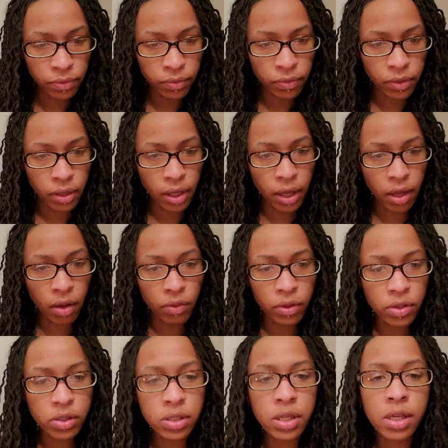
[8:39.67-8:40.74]
Now,
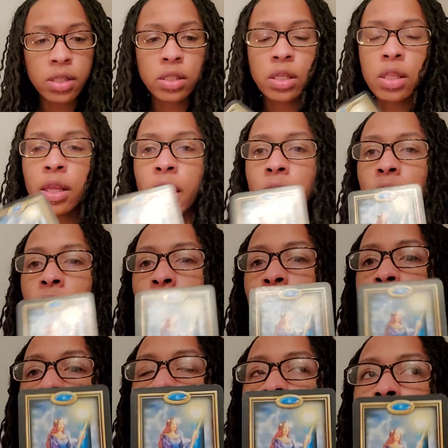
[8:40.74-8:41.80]
they're saying to let
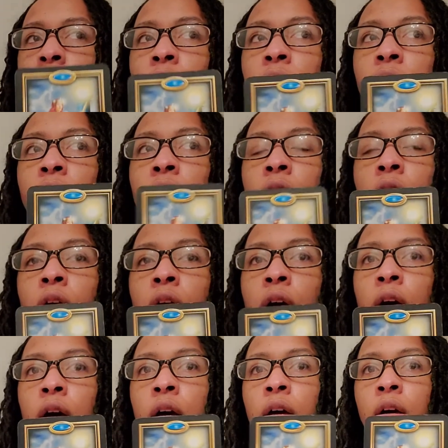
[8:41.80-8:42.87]
go of
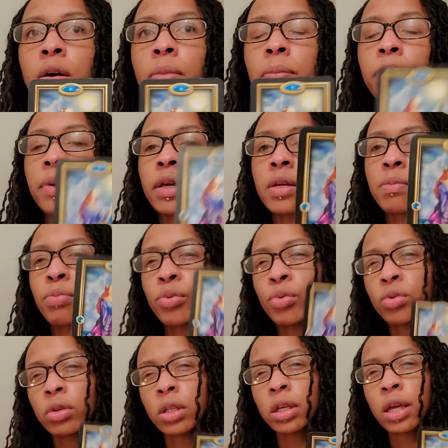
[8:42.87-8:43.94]
being
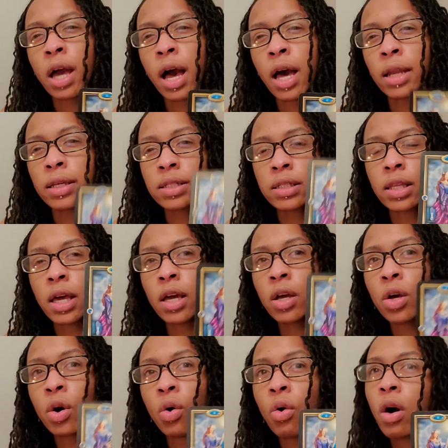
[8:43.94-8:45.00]
brutally honest. Let
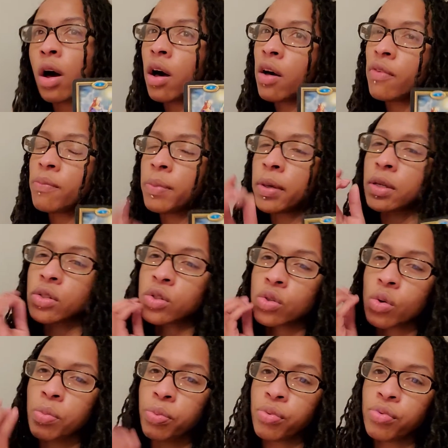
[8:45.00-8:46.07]
go of being
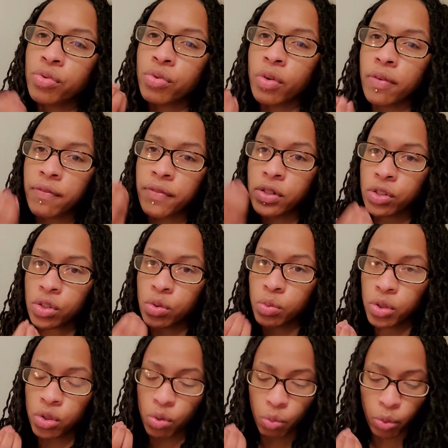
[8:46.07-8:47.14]
so brutal and vicious
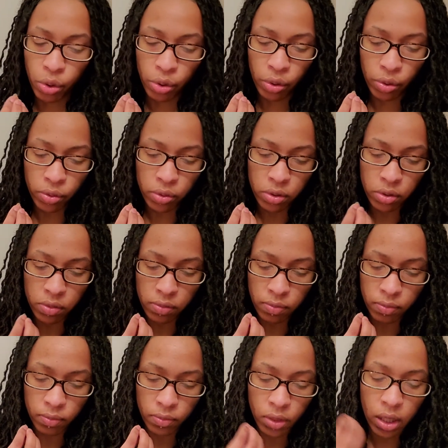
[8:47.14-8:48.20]
with your words.
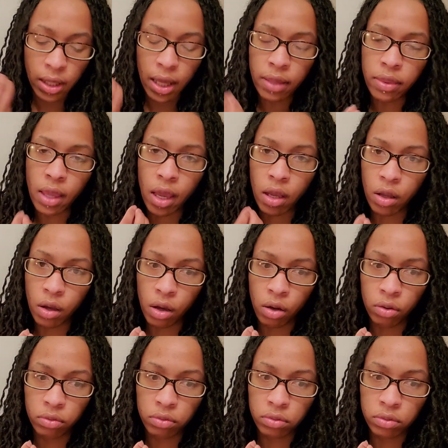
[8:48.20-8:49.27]
Let that
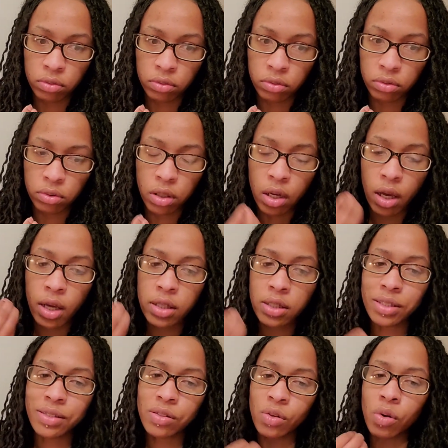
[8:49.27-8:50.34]
go. And
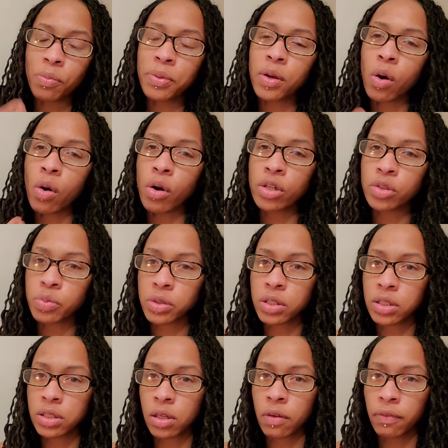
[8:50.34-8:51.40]
don't be harsh with
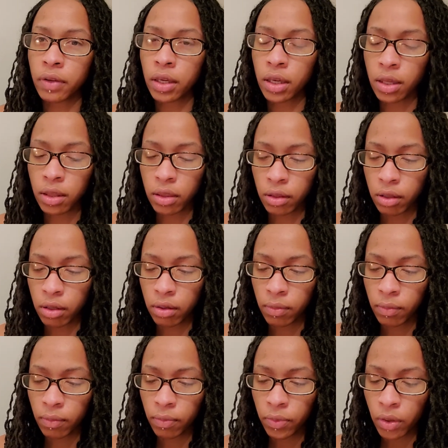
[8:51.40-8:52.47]
yourself either.
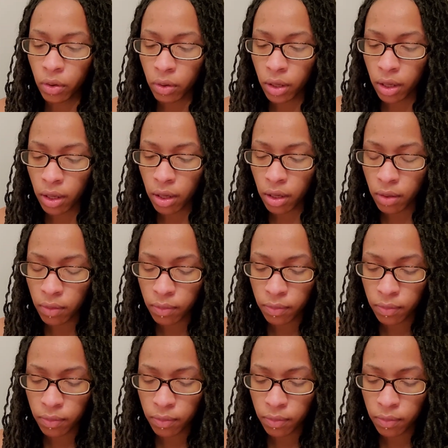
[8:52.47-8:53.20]
Okay?